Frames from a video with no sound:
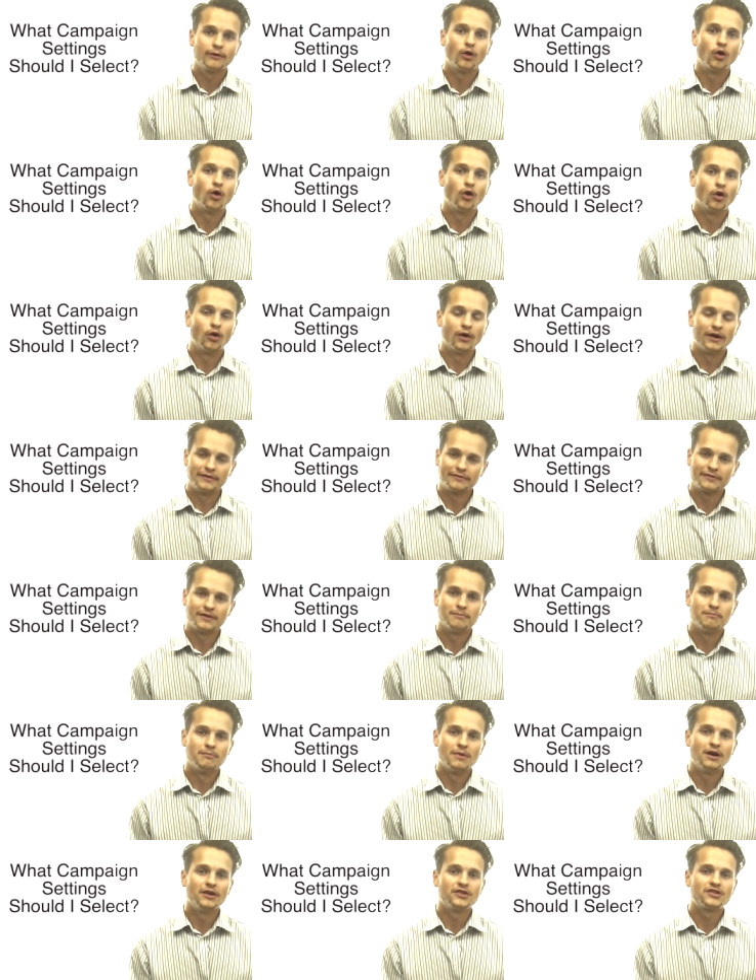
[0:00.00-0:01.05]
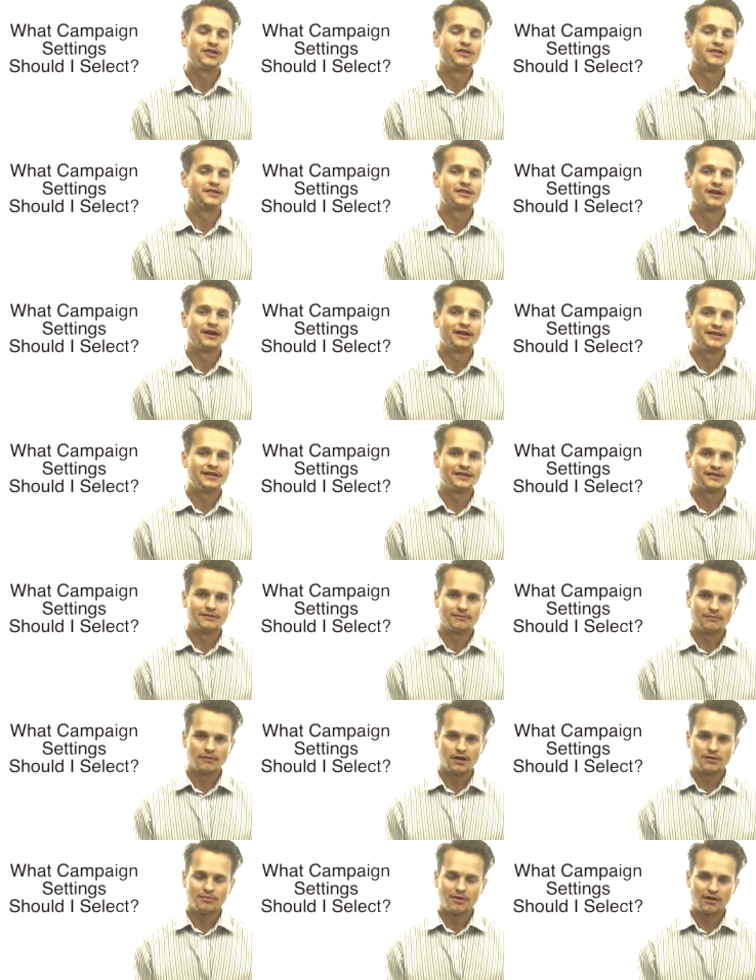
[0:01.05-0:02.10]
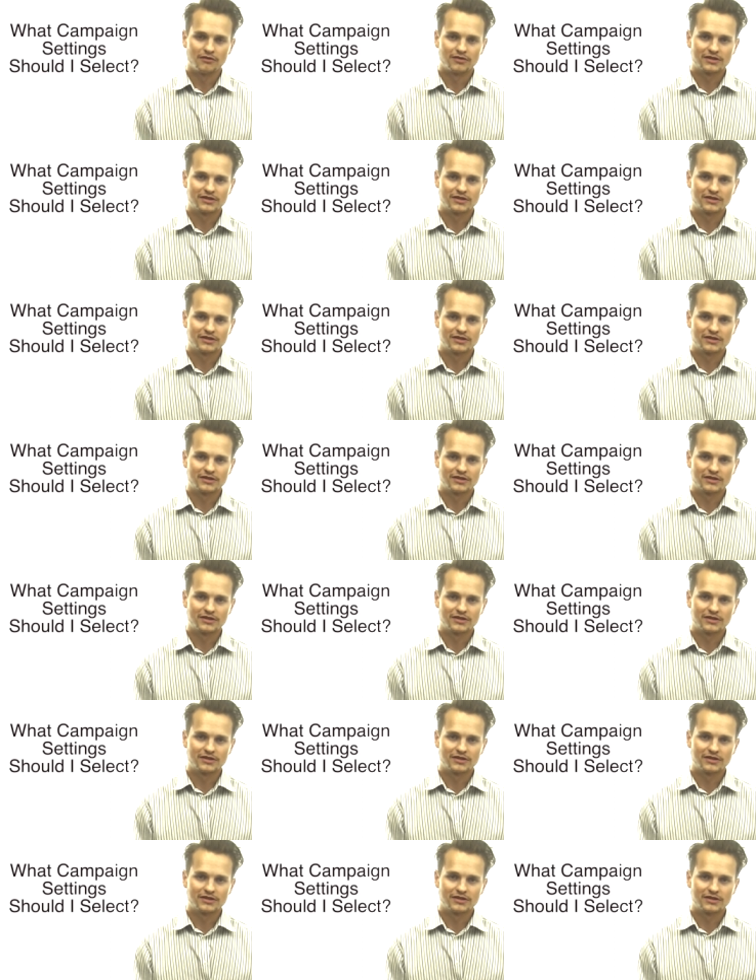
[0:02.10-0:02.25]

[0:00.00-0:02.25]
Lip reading: or if the merchant site isn't mobile